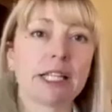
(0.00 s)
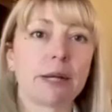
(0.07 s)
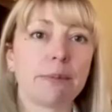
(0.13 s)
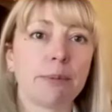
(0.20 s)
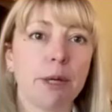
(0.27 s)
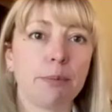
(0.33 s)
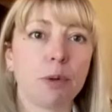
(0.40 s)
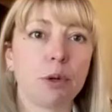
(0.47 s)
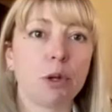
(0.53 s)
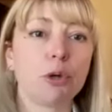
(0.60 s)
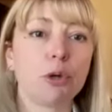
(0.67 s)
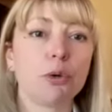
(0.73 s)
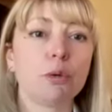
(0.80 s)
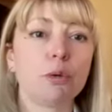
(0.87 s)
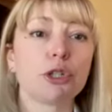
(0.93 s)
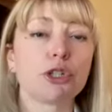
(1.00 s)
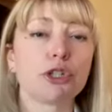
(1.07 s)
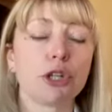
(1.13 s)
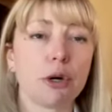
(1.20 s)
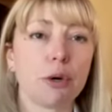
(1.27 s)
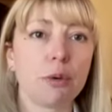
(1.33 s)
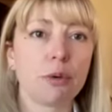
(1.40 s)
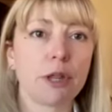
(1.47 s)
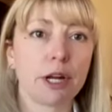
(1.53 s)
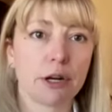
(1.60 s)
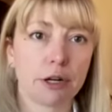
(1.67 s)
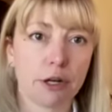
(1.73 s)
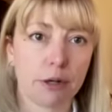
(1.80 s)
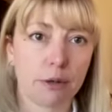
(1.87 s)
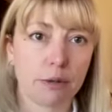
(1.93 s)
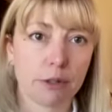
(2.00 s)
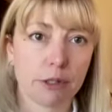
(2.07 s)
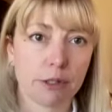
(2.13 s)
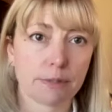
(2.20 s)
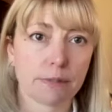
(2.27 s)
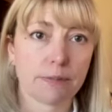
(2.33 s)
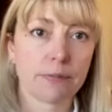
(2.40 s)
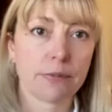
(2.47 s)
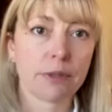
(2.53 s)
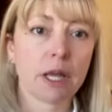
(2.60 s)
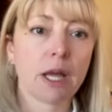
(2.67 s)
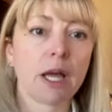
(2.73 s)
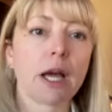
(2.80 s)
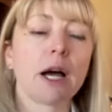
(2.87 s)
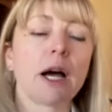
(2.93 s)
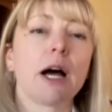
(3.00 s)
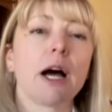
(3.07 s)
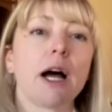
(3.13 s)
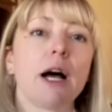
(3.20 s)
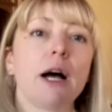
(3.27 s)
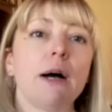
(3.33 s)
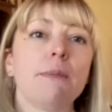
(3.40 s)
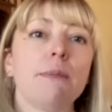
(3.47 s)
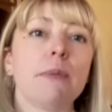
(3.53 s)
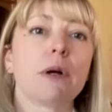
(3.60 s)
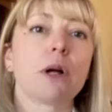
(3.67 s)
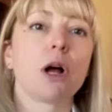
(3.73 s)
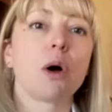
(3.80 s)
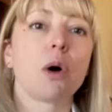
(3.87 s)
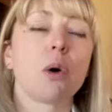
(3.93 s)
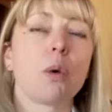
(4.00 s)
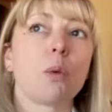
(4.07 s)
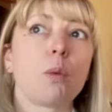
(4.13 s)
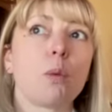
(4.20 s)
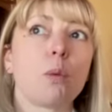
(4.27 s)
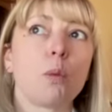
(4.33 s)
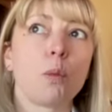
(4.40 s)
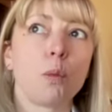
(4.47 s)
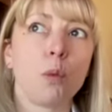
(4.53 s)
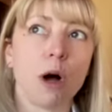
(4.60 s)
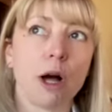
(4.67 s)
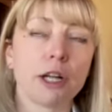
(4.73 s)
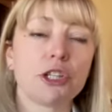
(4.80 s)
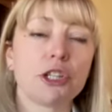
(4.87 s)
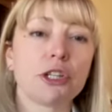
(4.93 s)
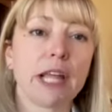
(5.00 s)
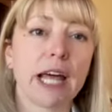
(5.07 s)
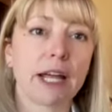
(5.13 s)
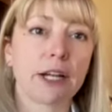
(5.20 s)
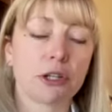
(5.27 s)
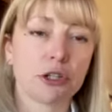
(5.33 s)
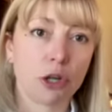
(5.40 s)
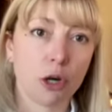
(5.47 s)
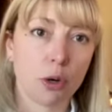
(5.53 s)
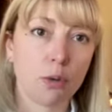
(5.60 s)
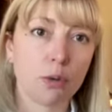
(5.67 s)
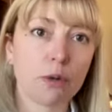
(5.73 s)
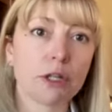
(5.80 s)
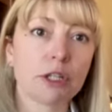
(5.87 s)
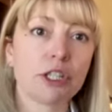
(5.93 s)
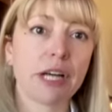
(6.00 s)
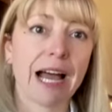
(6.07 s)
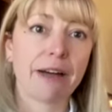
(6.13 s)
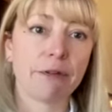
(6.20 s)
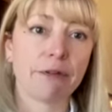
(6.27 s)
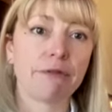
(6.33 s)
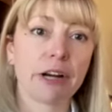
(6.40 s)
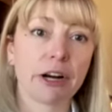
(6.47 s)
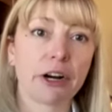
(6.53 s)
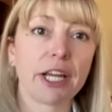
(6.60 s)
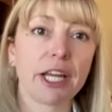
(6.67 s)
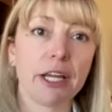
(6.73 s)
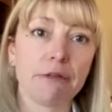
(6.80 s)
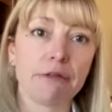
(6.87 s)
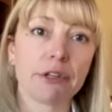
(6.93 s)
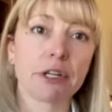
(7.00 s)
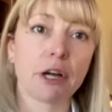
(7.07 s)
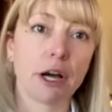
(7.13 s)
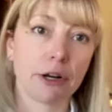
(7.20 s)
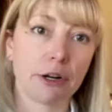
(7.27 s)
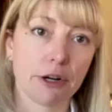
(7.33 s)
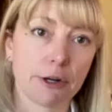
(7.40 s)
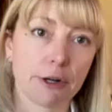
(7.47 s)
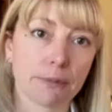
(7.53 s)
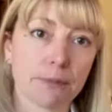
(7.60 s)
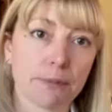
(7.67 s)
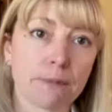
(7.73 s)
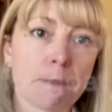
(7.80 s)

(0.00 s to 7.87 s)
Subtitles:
that people who show their goats want that doe to have a very even udder.